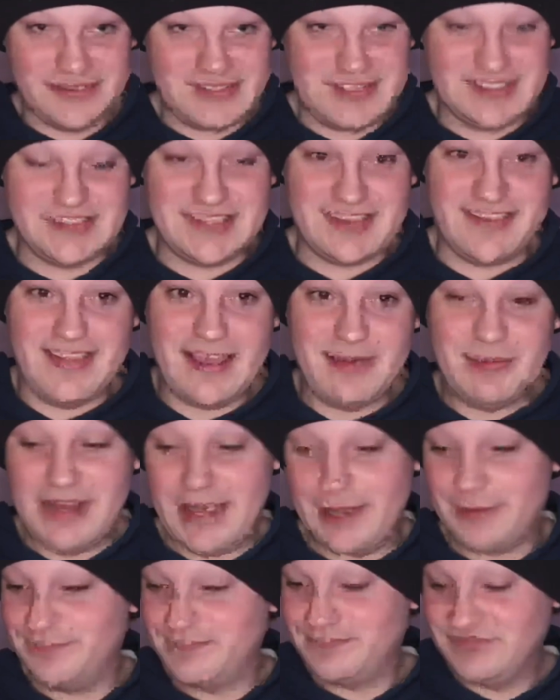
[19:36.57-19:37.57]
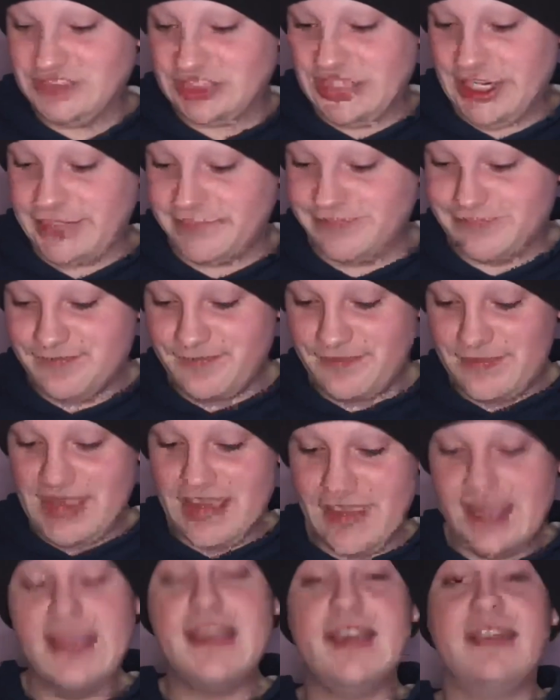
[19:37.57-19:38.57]
as the thumbnail. So,
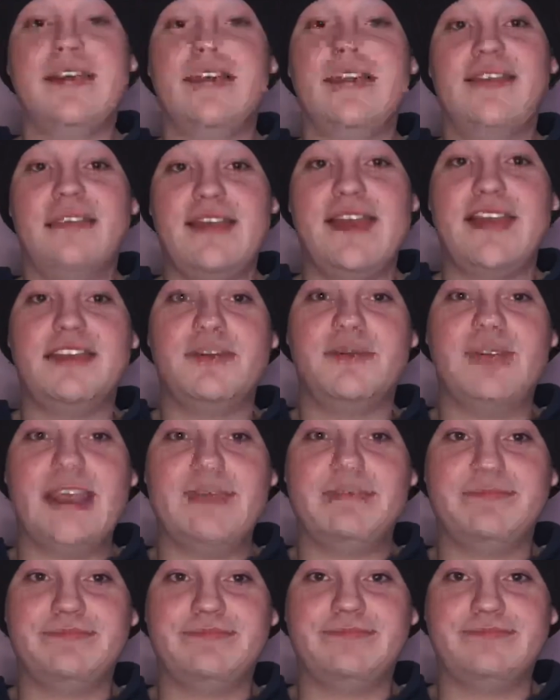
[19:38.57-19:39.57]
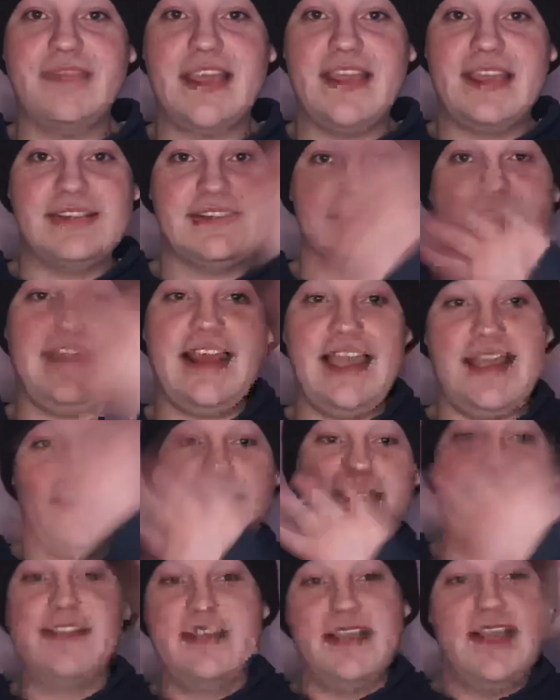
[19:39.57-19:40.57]
thank you again. See you
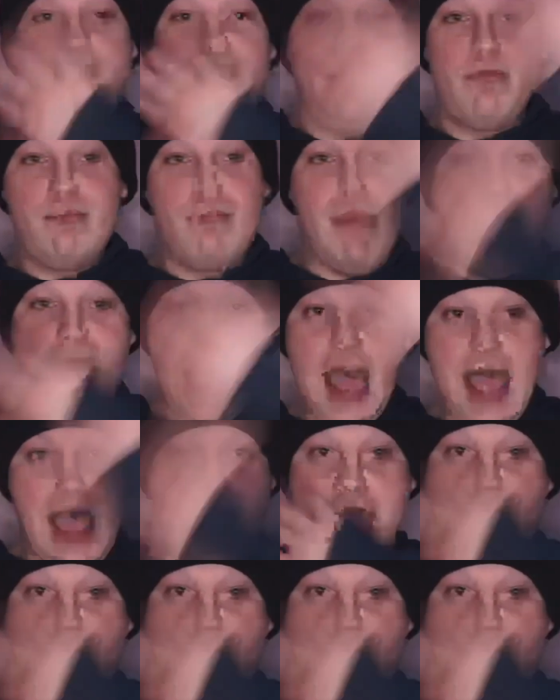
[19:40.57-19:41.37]
later. Bye!